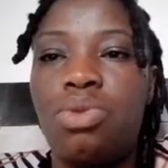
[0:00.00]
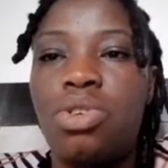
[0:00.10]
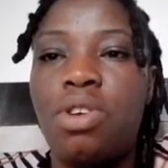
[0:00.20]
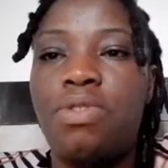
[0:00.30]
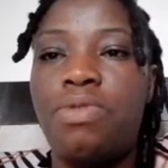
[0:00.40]

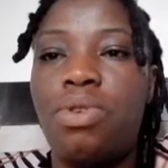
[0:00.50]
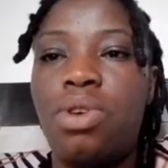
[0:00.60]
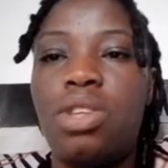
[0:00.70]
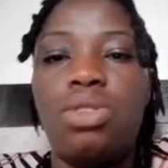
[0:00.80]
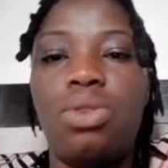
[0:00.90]

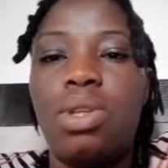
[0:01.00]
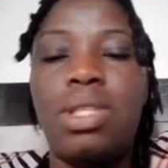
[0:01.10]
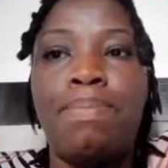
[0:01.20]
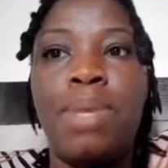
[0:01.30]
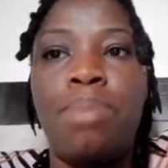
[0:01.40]
38. Which of the
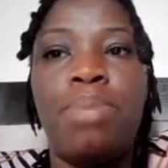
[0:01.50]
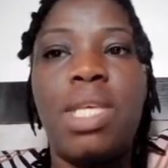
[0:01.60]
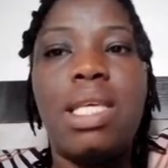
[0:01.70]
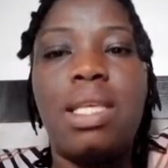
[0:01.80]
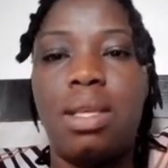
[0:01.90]
following is
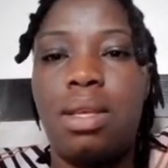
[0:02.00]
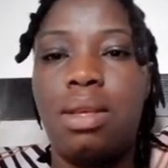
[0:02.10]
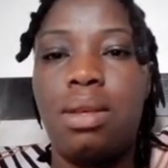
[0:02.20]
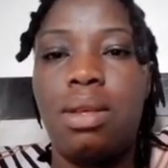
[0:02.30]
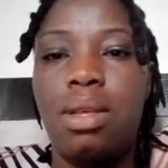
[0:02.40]
not a
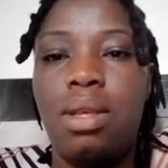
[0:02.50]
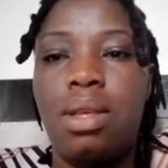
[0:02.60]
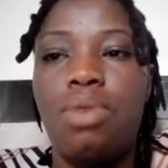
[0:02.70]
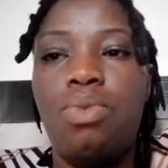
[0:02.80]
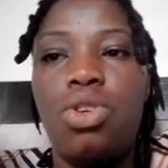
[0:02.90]
PPE?
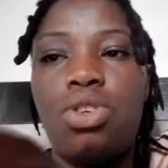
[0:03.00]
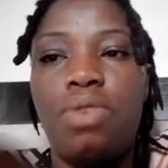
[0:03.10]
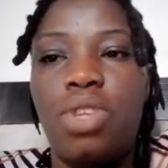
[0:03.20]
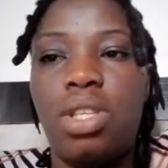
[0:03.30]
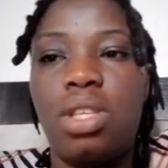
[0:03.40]

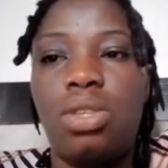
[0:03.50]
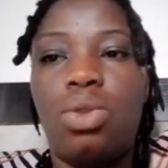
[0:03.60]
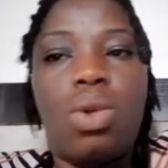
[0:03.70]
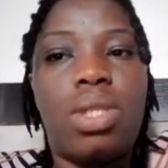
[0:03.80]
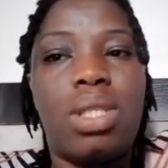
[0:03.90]

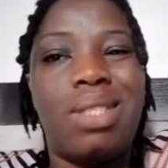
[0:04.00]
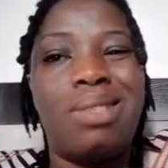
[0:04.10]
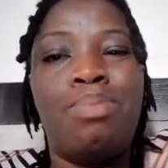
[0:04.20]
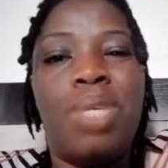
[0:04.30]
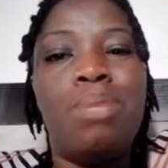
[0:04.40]
Which of these
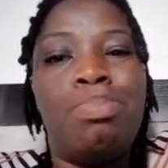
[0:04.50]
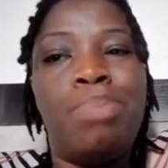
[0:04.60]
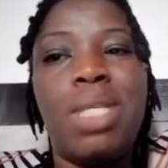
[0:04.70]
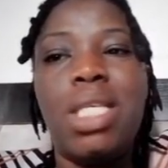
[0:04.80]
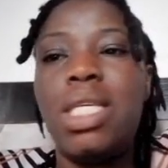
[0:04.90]
is not
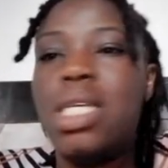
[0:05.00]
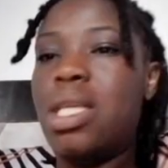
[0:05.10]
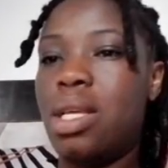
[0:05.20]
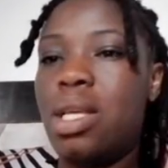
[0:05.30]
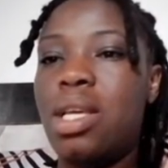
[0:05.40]

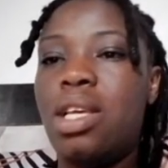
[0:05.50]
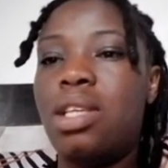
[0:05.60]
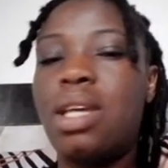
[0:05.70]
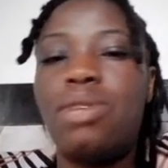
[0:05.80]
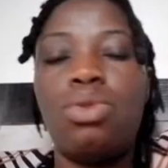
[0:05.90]

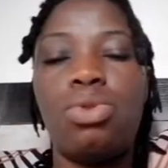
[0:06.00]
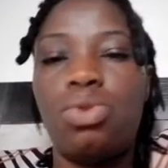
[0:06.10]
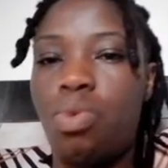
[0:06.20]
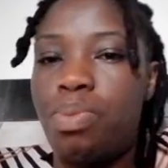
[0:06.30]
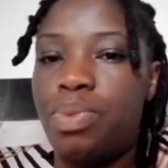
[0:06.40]
PPE?
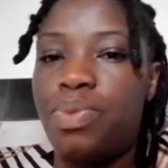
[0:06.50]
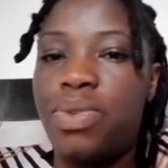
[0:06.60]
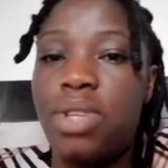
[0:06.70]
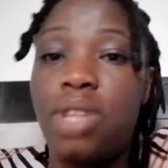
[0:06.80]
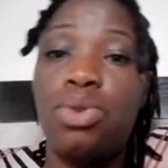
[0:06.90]

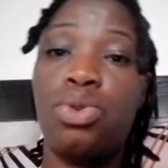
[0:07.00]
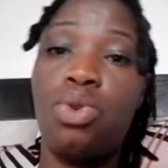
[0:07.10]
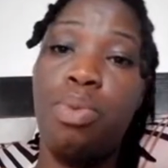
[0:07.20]
Stethoscope.